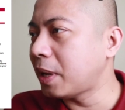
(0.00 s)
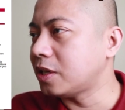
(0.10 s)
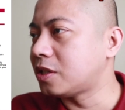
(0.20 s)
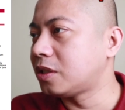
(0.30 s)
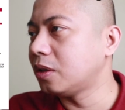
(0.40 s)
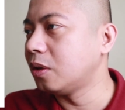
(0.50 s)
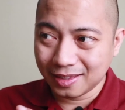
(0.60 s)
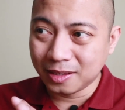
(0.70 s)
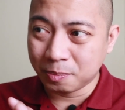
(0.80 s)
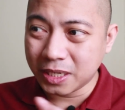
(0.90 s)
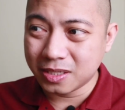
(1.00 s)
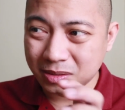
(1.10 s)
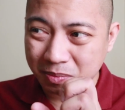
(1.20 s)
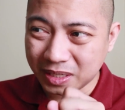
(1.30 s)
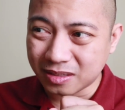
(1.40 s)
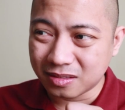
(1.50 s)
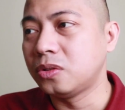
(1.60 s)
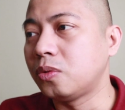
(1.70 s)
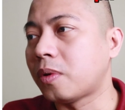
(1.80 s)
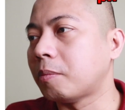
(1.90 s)
page, the page is a bit
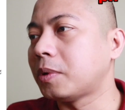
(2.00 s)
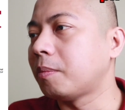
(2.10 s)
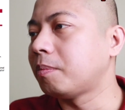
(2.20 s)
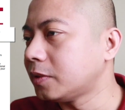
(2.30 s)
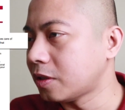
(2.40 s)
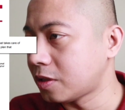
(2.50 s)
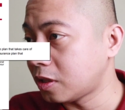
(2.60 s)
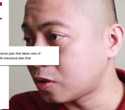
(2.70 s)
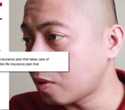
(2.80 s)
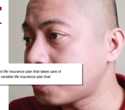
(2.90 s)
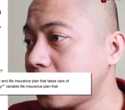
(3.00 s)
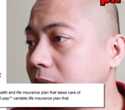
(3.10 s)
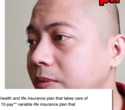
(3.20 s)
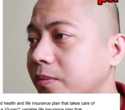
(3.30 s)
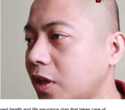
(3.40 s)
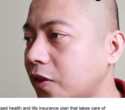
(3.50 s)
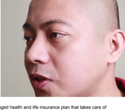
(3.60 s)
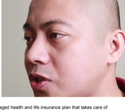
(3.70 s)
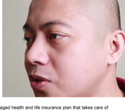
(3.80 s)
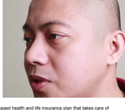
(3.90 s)
too cramped up. There's a description. Thank you
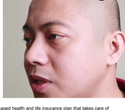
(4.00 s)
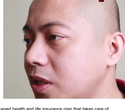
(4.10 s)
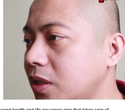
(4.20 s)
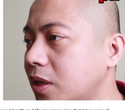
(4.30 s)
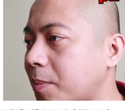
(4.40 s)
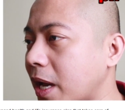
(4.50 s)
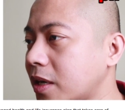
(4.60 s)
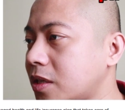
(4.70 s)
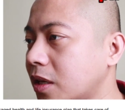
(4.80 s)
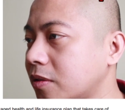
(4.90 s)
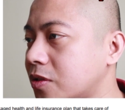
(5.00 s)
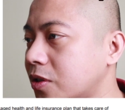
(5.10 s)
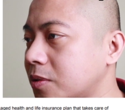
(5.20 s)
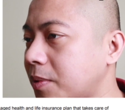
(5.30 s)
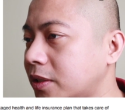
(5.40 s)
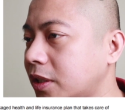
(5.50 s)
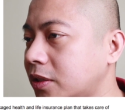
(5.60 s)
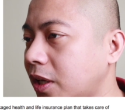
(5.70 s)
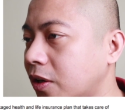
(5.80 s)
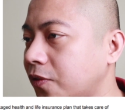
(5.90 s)
for choosing. A package health insurance plan
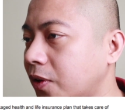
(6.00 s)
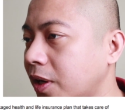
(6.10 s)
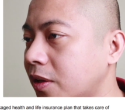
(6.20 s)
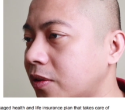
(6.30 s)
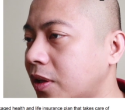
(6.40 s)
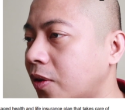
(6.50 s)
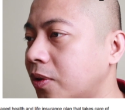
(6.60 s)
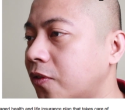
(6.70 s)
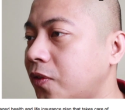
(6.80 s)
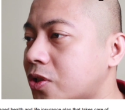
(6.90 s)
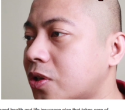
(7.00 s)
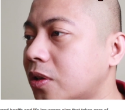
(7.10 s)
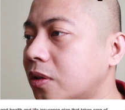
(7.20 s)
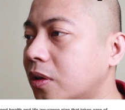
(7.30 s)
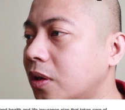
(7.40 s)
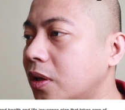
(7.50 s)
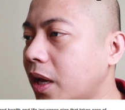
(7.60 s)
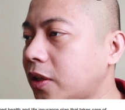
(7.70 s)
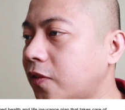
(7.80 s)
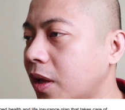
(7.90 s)
takes care of your health now and in the future.
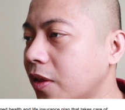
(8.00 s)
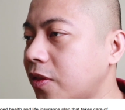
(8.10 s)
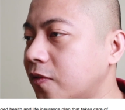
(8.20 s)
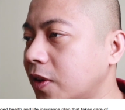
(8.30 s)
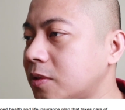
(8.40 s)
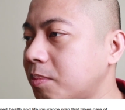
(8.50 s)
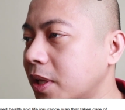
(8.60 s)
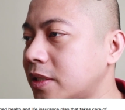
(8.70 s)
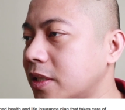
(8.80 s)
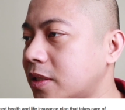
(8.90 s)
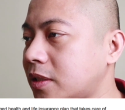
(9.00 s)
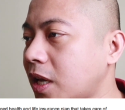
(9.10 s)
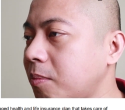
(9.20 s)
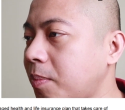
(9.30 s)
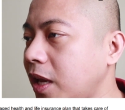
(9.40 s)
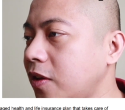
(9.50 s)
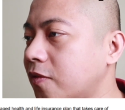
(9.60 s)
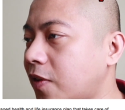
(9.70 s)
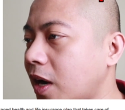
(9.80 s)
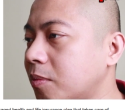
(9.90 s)
Active Health Invest Plus is a 10-pay
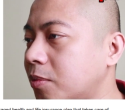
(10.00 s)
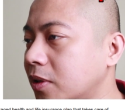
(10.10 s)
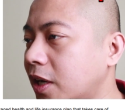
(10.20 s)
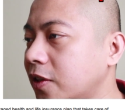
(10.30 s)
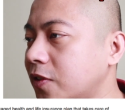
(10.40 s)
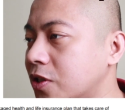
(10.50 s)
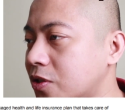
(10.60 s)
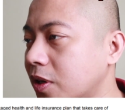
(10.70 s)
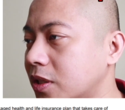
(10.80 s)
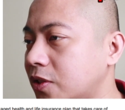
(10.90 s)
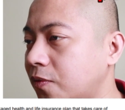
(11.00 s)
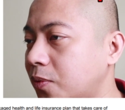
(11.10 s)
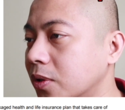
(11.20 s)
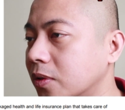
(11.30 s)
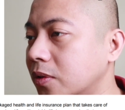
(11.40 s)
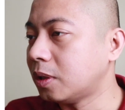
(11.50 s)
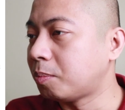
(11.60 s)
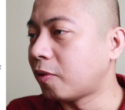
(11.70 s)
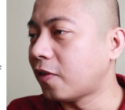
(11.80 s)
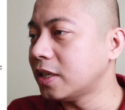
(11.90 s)
variable life insurance VUL
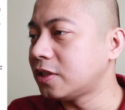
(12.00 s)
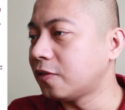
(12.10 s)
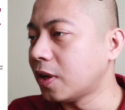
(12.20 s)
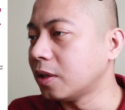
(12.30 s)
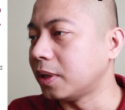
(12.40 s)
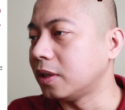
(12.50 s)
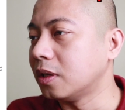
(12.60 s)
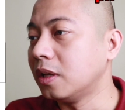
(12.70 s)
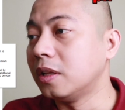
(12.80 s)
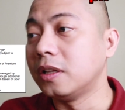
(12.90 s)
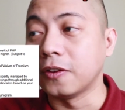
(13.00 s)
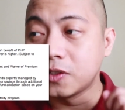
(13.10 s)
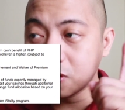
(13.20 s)
that provides the following: life